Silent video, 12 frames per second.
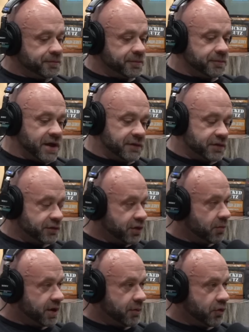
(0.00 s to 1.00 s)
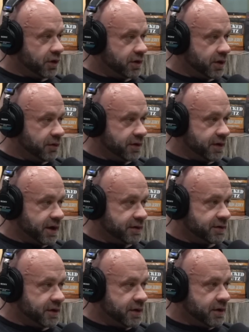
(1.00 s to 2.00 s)
have surgery on Monday morning, get
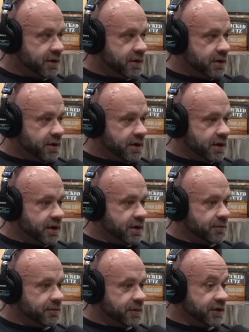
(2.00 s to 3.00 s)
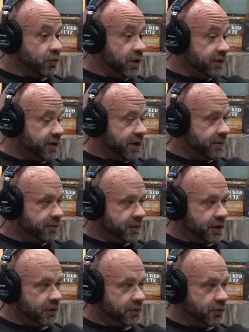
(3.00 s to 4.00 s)
reattached, and it's Wednesday.
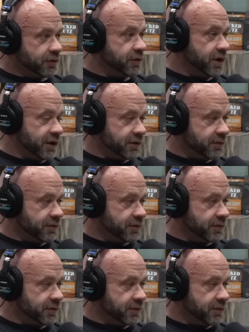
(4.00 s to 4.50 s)
2 days